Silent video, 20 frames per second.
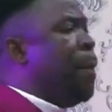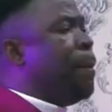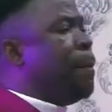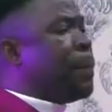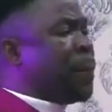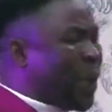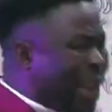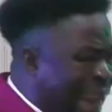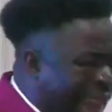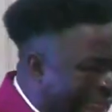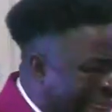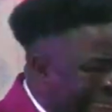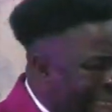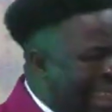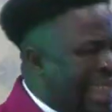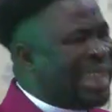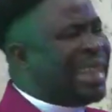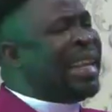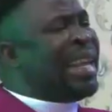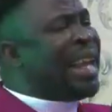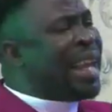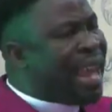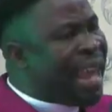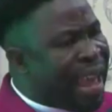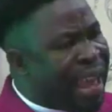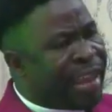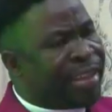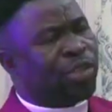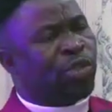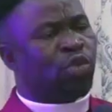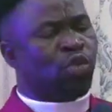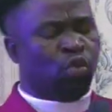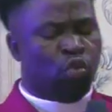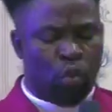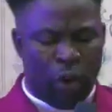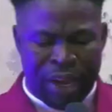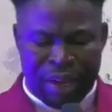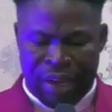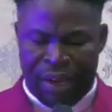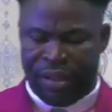Planning is
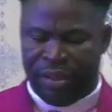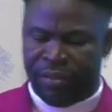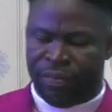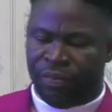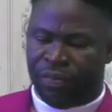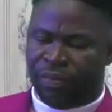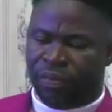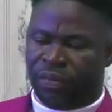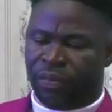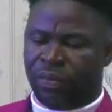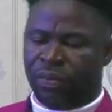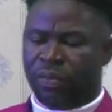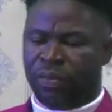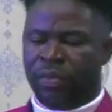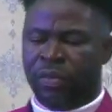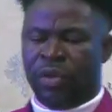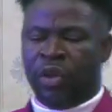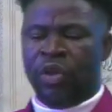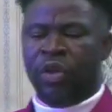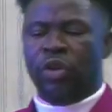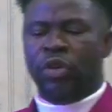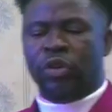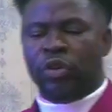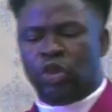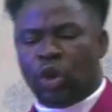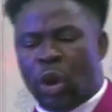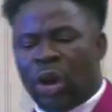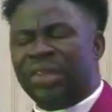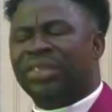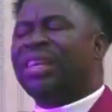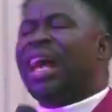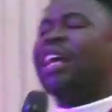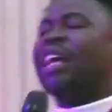winning. Just as